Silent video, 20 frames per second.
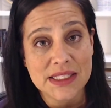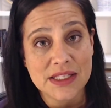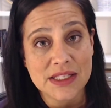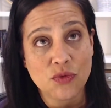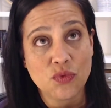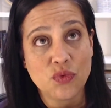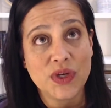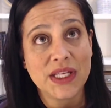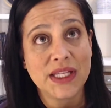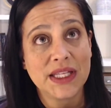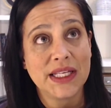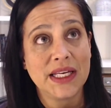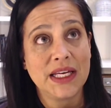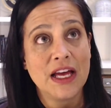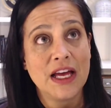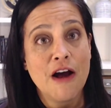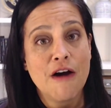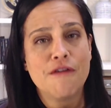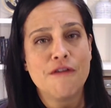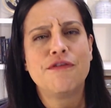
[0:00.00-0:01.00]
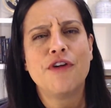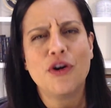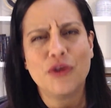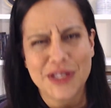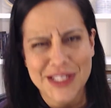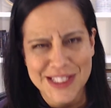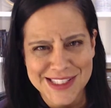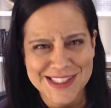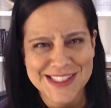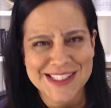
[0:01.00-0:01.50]
the really
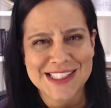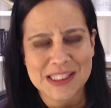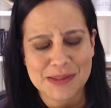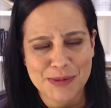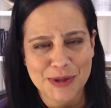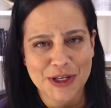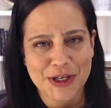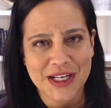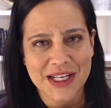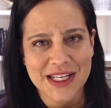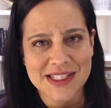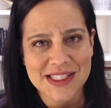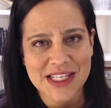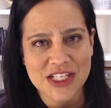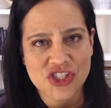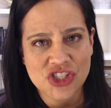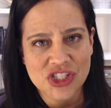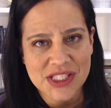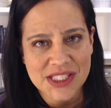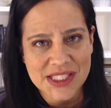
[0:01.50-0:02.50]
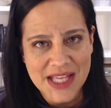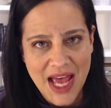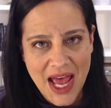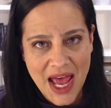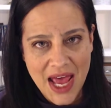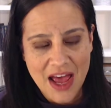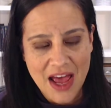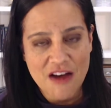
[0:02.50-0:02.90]
focused experience, I should say,